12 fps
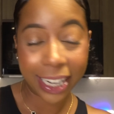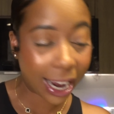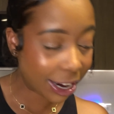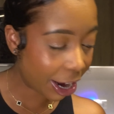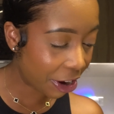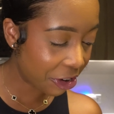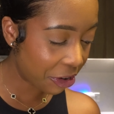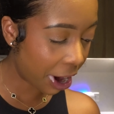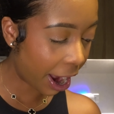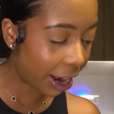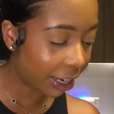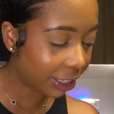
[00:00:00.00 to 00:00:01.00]
that I got, you
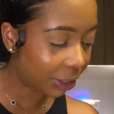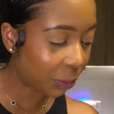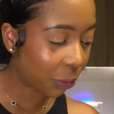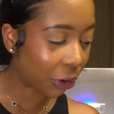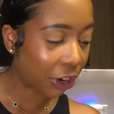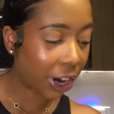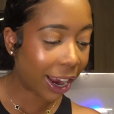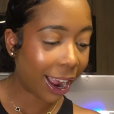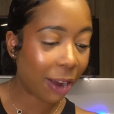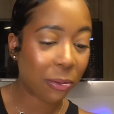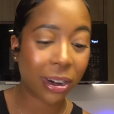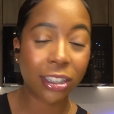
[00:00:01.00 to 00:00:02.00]
guys, were
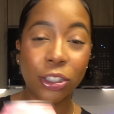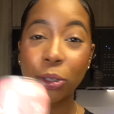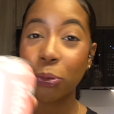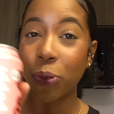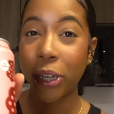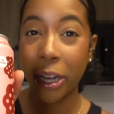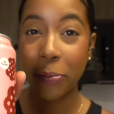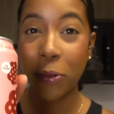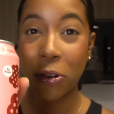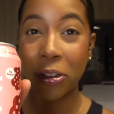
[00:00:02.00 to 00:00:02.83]
I wanted to re-up